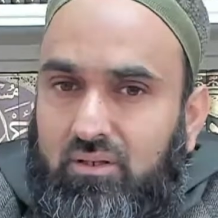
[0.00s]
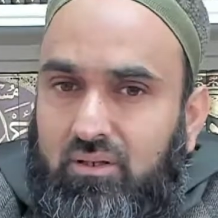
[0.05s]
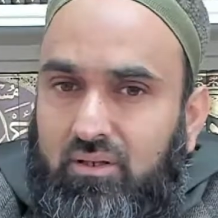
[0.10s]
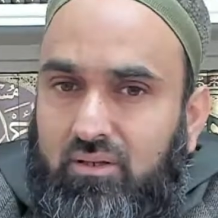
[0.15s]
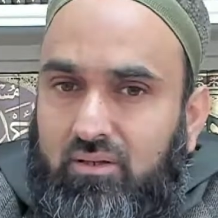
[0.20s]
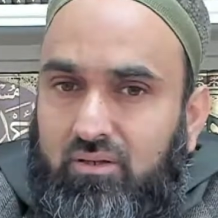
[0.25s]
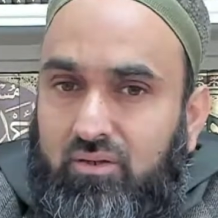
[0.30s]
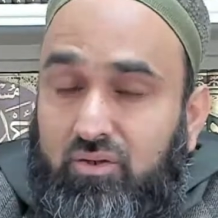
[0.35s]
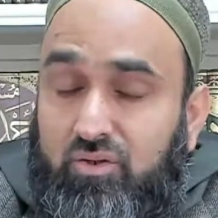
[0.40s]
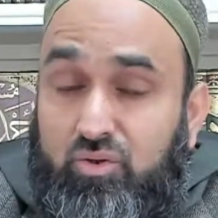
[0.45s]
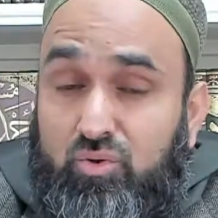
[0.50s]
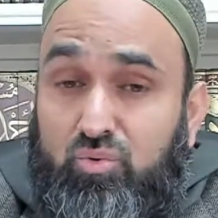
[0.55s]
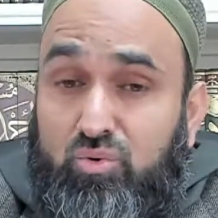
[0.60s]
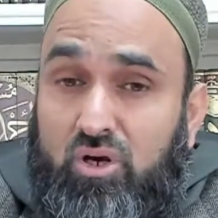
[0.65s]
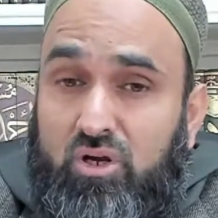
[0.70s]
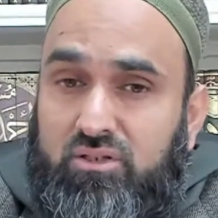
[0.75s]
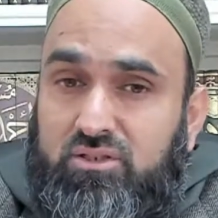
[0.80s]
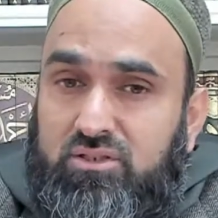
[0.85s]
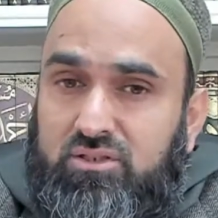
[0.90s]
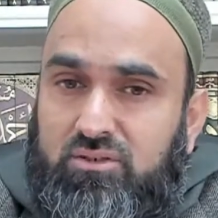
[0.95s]
Do
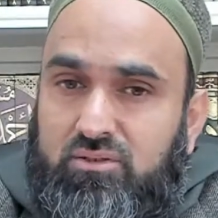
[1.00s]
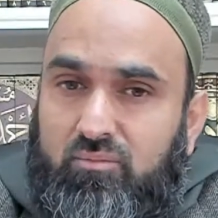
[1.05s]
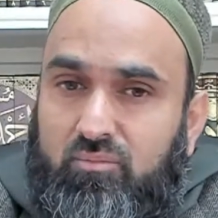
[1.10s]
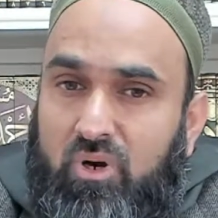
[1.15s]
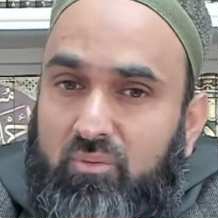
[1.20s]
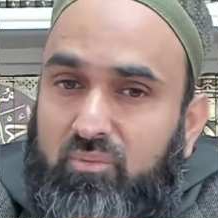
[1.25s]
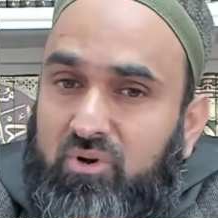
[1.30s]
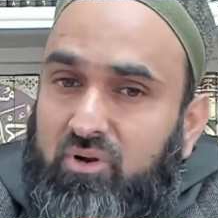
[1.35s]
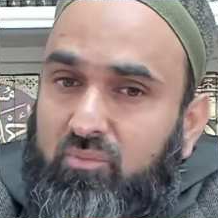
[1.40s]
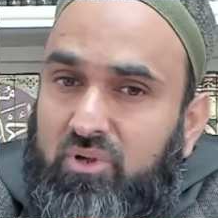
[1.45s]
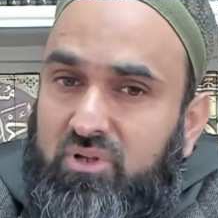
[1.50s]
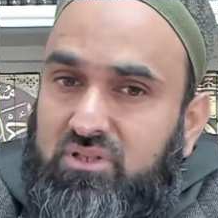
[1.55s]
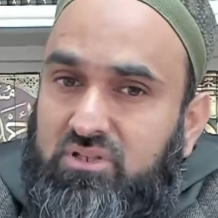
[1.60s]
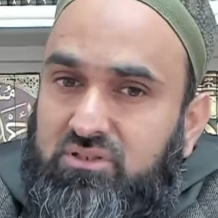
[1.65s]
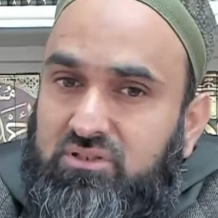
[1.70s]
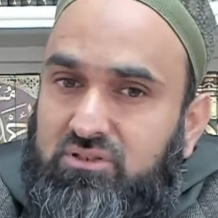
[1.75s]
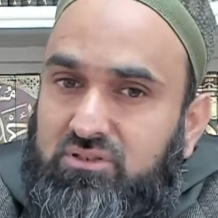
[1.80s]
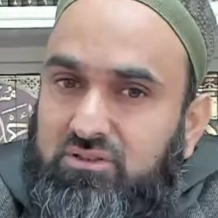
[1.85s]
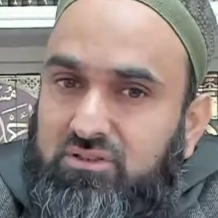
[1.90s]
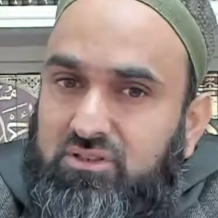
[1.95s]
not, my dear brothers
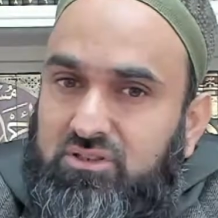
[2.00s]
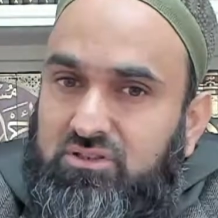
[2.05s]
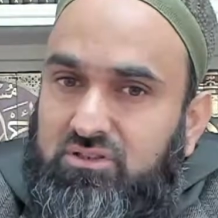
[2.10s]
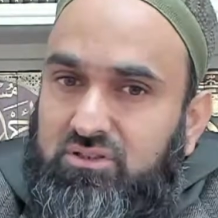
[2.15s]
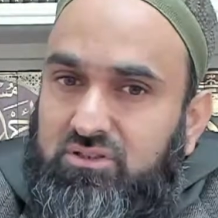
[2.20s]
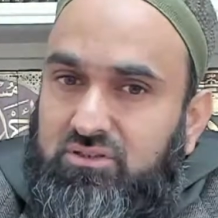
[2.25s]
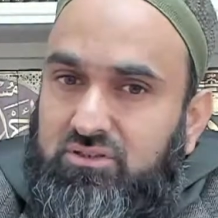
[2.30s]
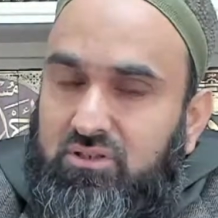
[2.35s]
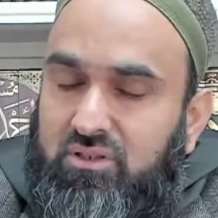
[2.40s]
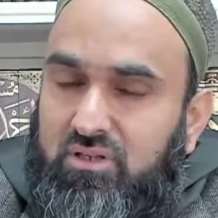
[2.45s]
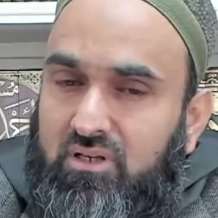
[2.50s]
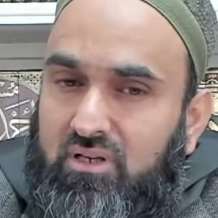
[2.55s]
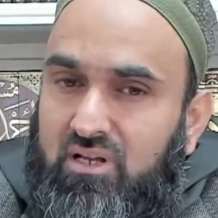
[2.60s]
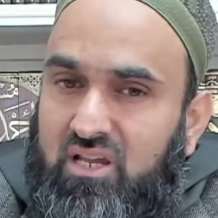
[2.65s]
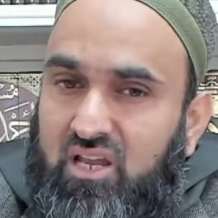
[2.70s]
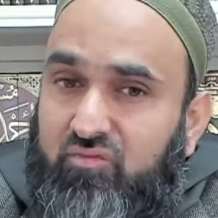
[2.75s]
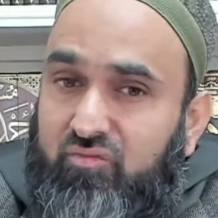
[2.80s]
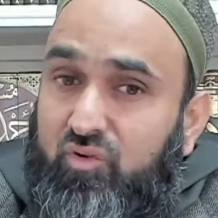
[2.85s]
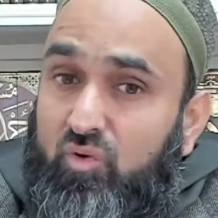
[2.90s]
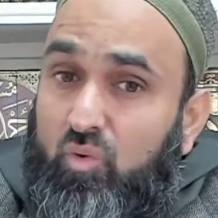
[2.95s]
and sisters,
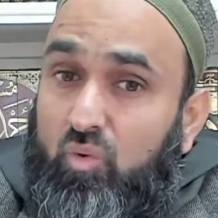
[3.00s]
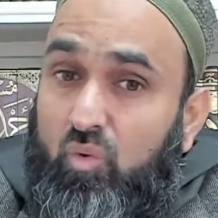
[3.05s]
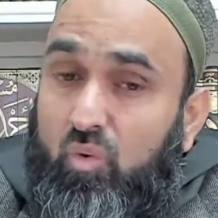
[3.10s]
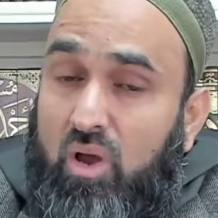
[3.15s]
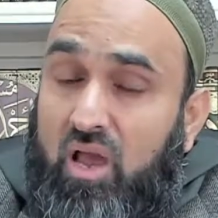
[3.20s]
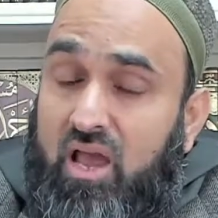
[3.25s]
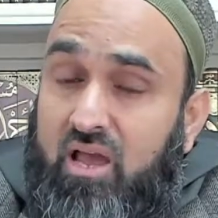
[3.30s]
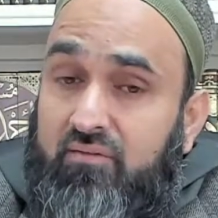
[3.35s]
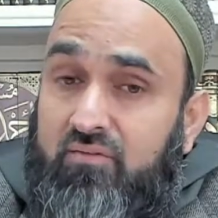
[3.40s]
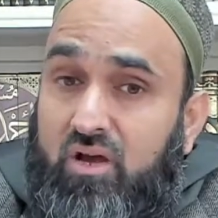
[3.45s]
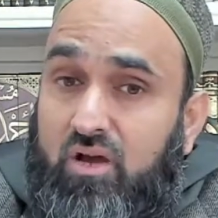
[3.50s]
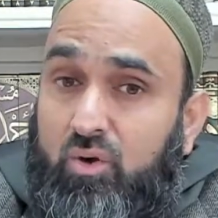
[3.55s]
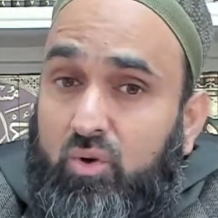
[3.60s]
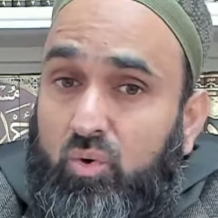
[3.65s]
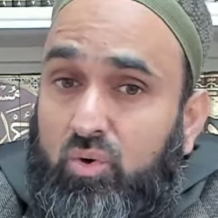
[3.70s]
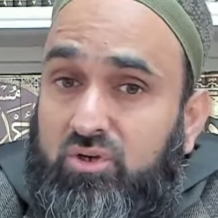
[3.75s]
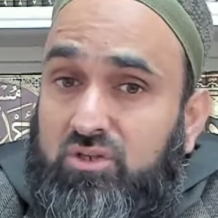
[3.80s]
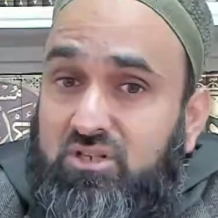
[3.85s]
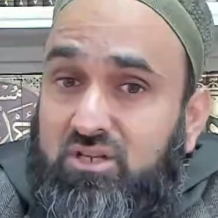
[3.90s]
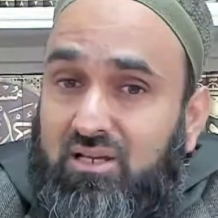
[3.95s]
if you have a
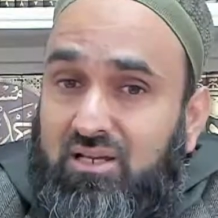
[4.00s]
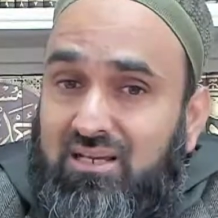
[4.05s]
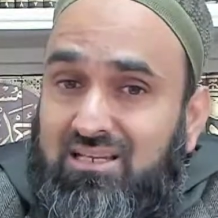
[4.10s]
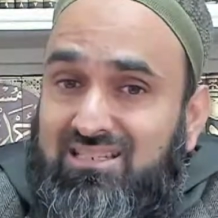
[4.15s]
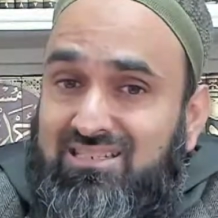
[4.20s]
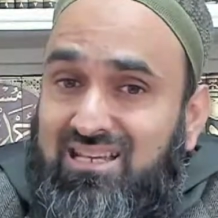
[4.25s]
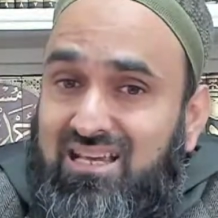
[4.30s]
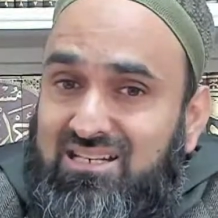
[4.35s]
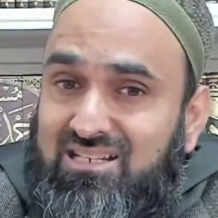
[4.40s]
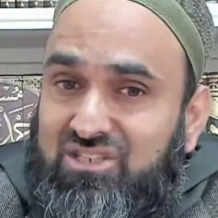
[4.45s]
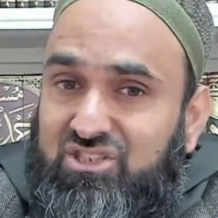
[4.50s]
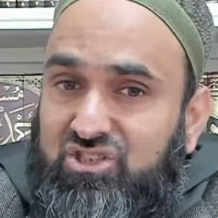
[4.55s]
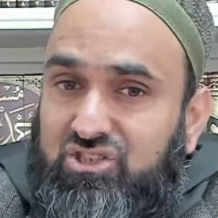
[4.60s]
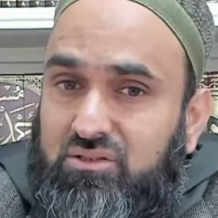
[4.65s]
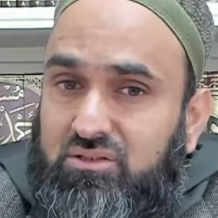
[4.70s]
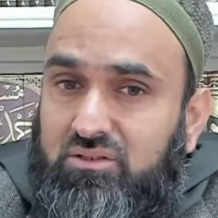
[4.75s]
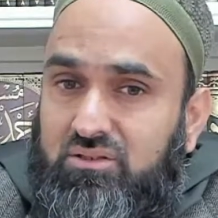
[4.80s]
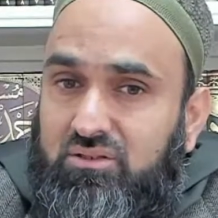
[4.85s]
good intention,